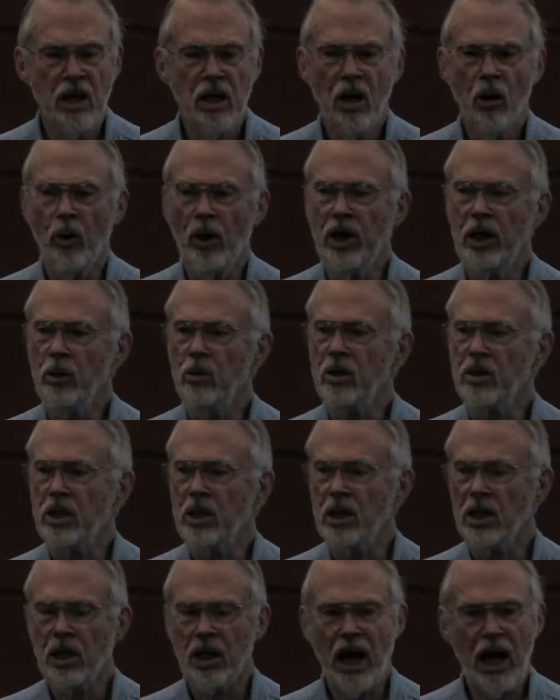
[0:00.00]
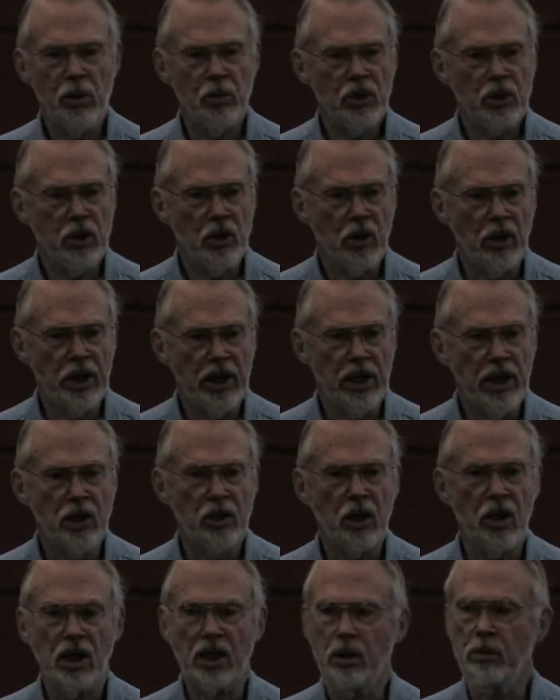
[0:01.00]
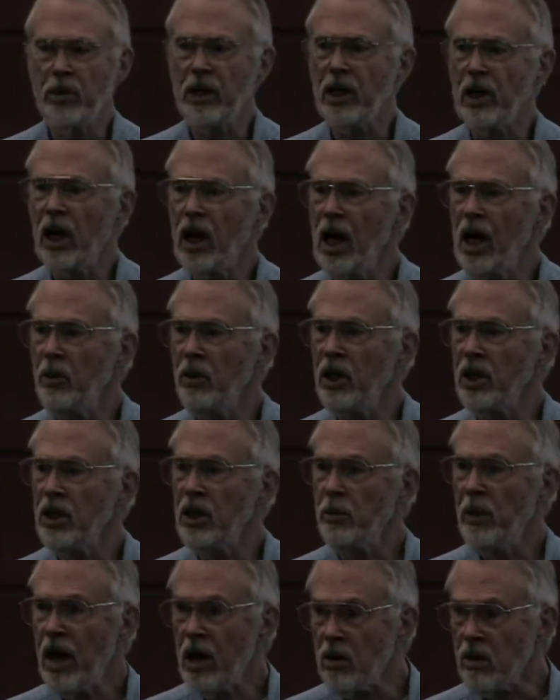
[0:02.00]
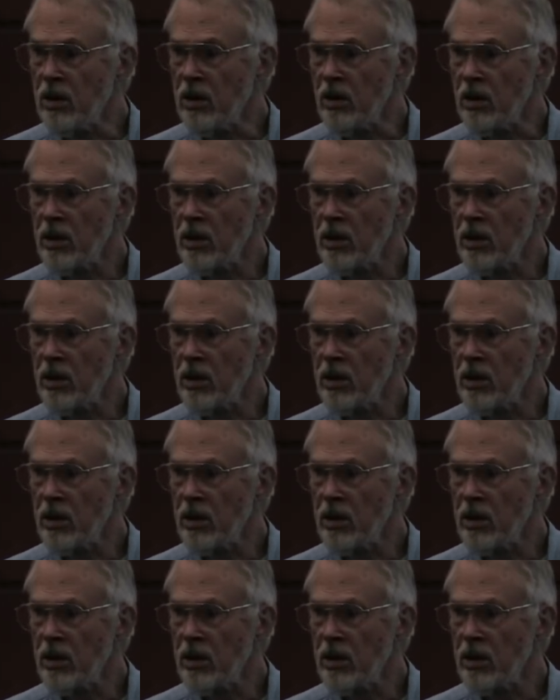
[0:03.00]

When he was in the laboratory, he talked about climbing in the mountains.